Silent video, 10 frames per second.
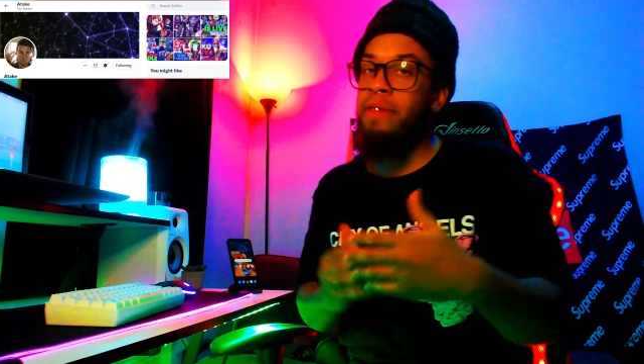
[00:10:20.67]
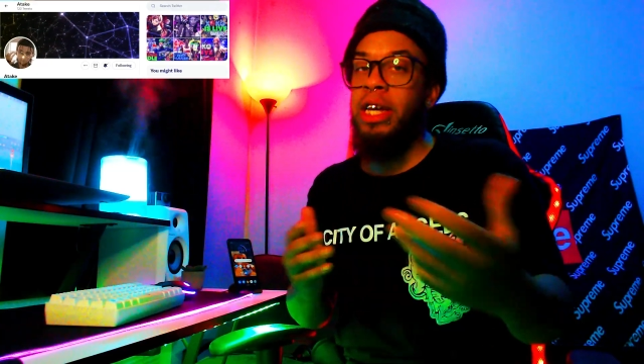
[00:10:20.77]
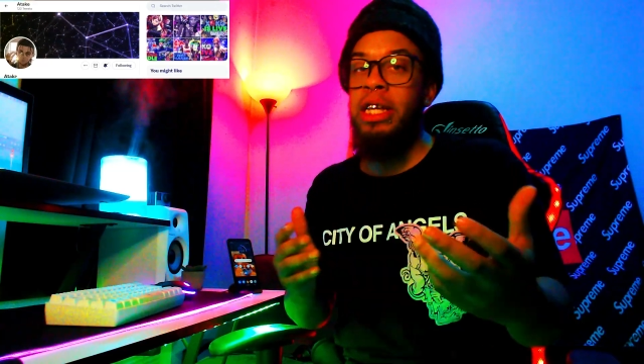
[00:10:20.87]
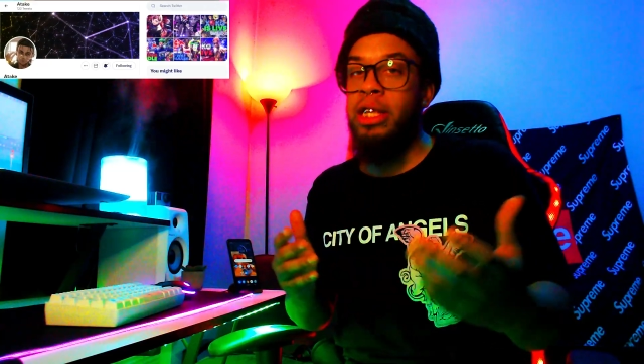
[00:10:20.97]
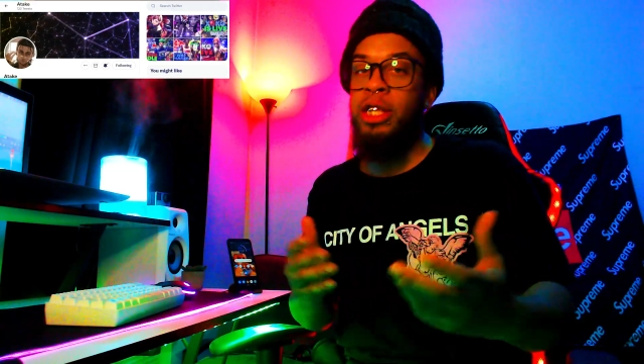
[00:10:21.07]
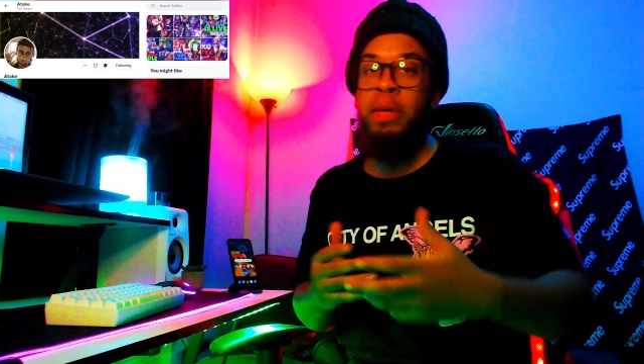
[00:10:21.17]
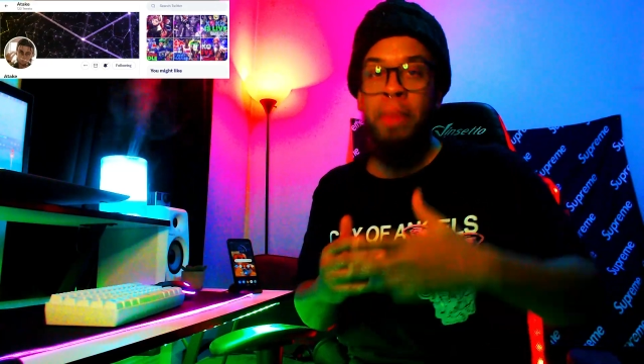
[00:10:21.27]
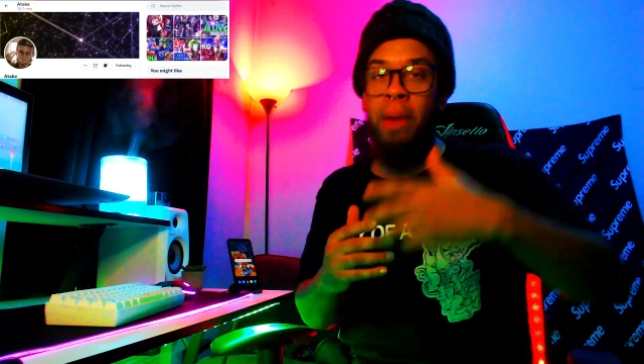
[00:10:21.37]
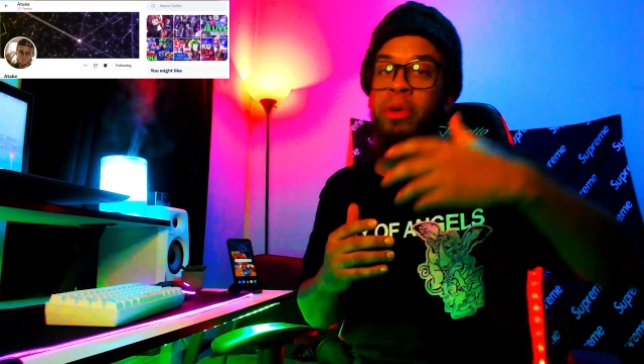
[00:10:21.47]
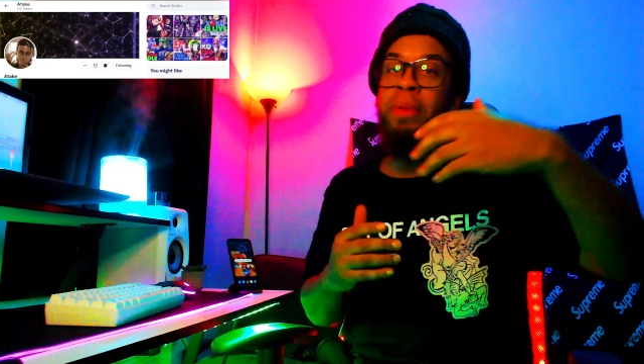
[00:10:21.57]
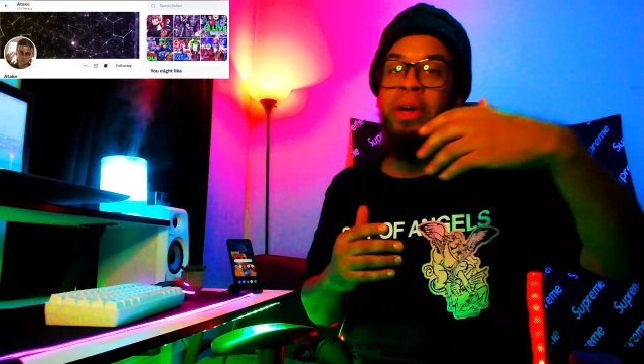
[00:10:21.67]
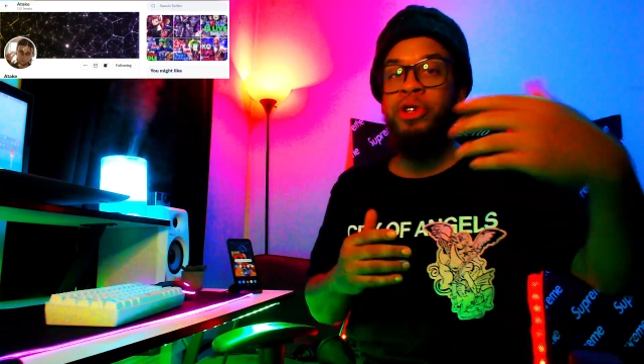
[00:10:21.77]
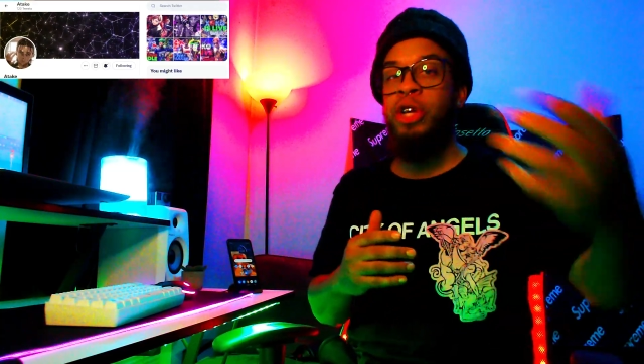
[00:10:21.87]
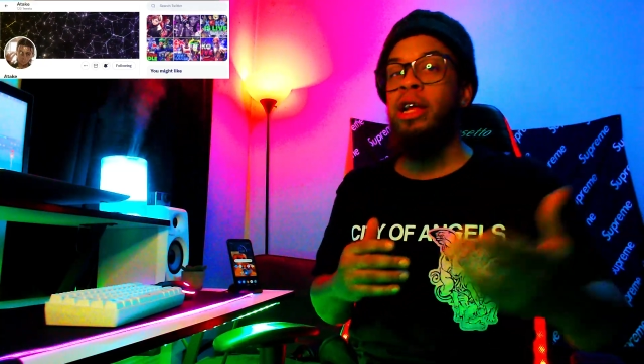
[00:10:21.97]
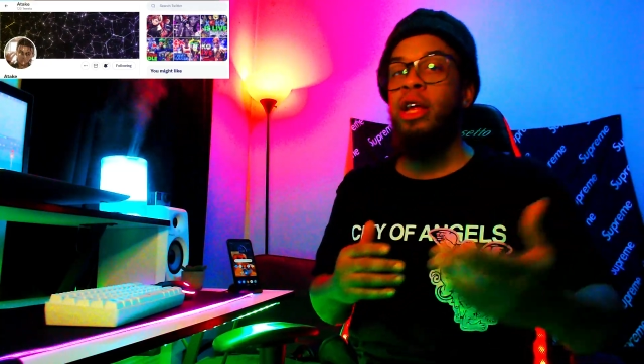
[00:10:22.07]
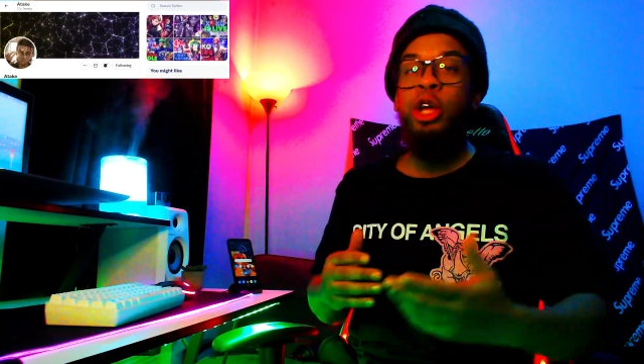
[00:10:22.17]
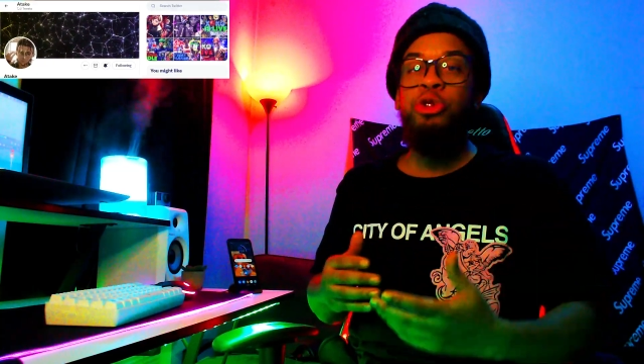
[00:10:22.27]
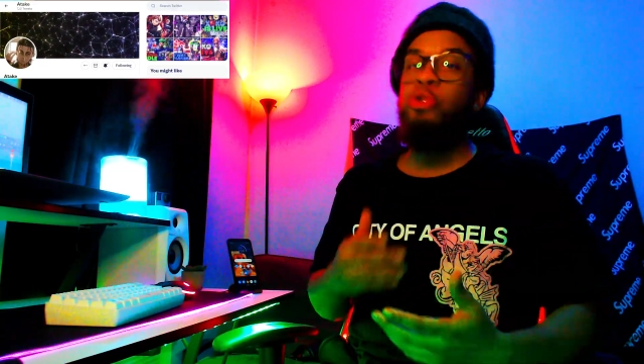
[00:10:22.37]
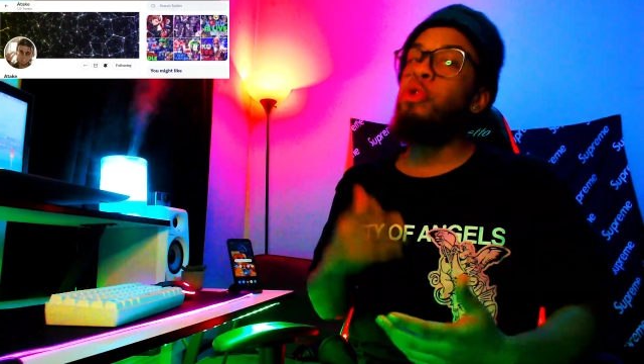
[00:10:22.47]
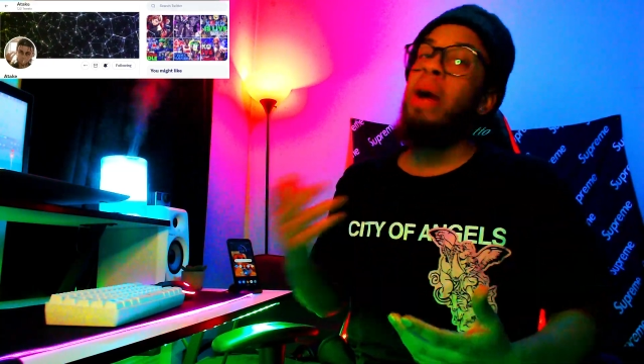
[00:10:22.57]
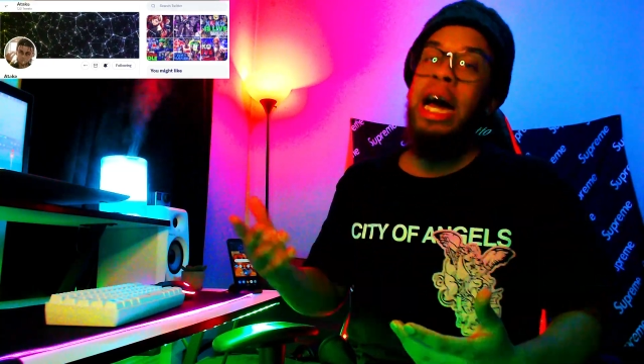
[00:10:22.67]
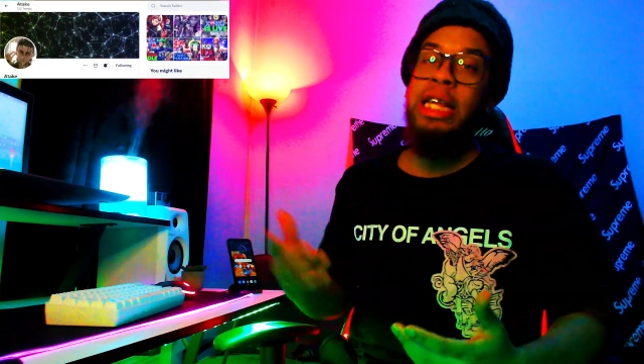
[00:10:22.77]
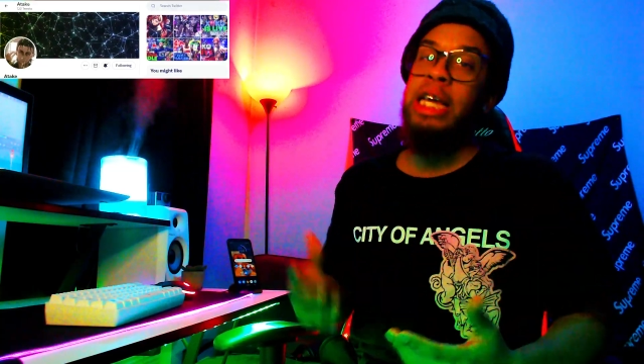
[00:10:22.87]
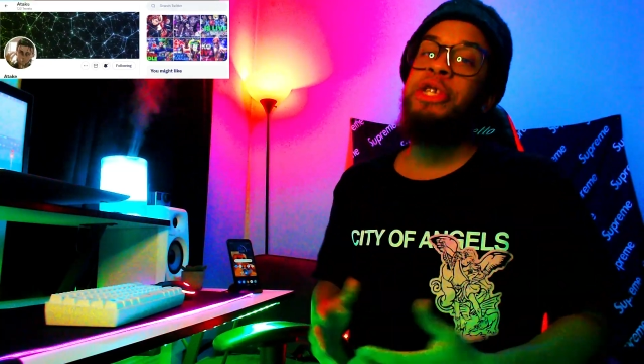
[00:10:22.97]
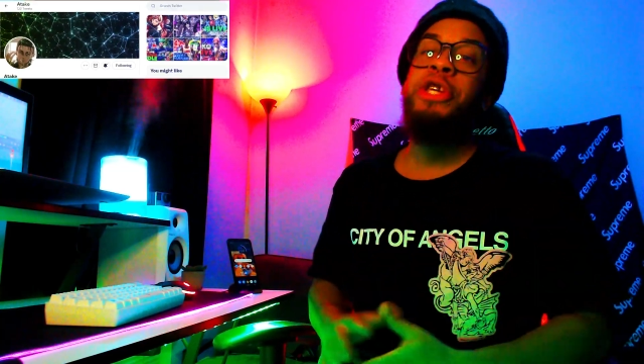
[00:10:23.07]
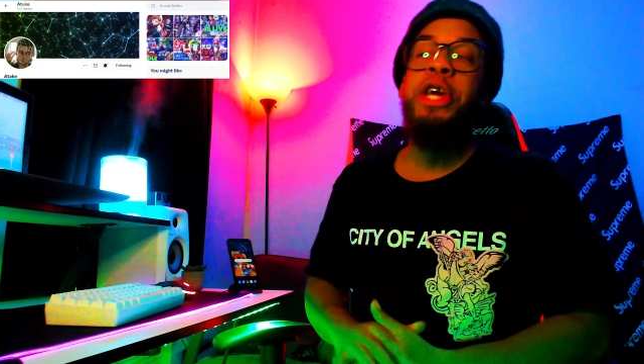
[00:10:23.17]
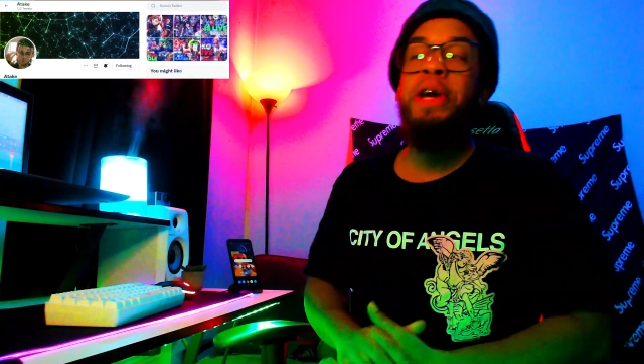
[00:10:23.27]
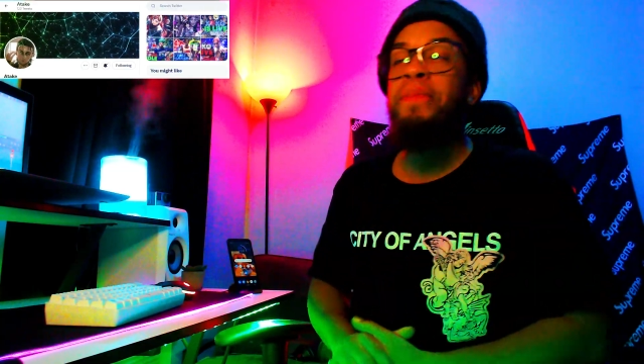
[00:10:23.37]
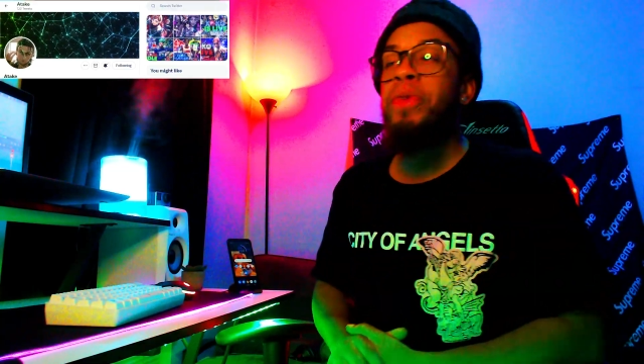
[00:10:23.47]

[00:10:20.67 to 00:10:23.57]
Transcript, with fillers: For either team, I would have made sure I threw them highlights in there.